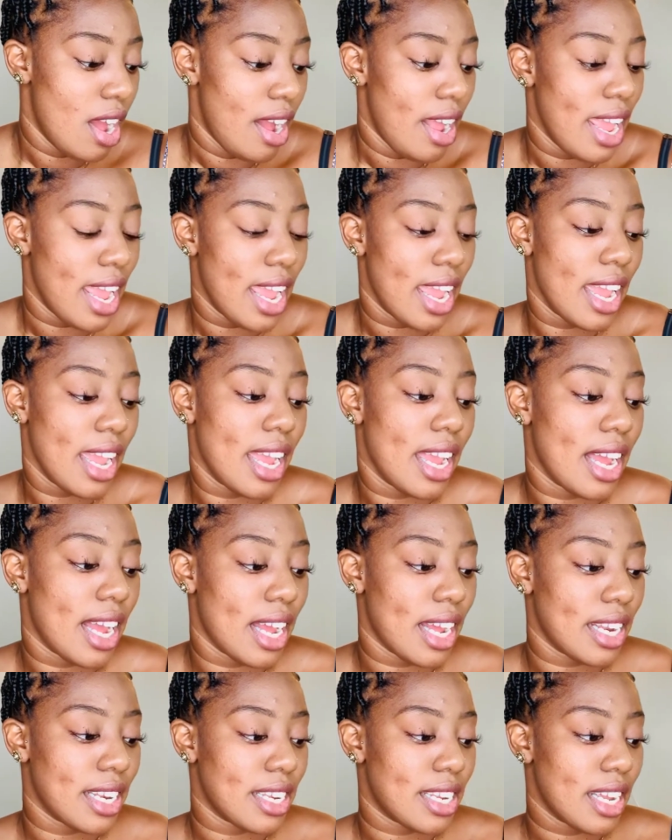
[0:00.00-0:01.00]

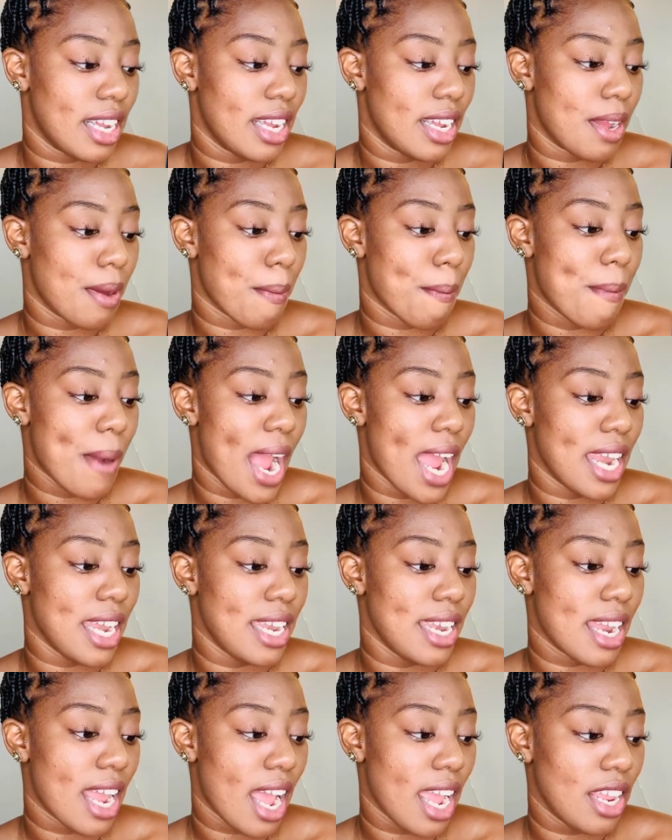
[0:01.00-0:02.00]
And my
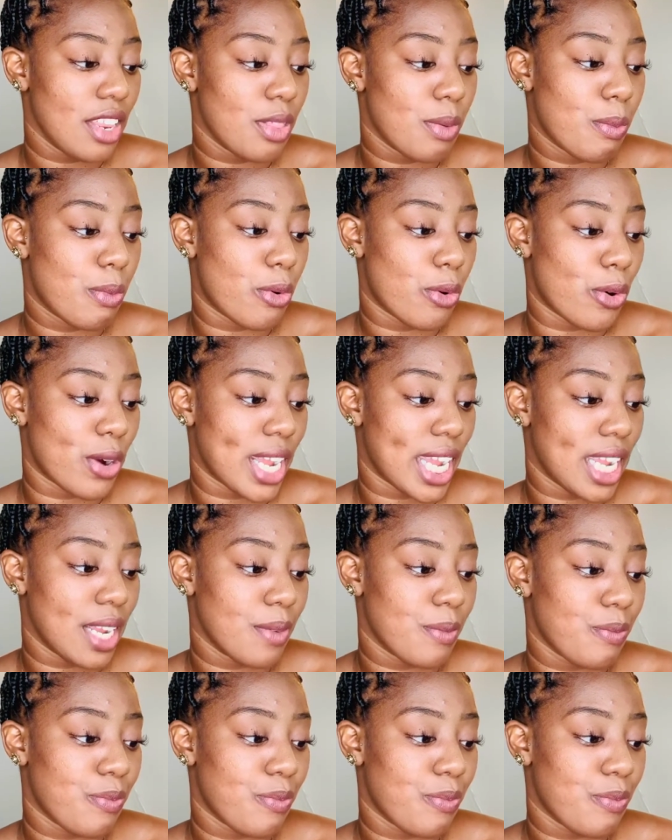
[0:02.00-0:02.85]
9th point,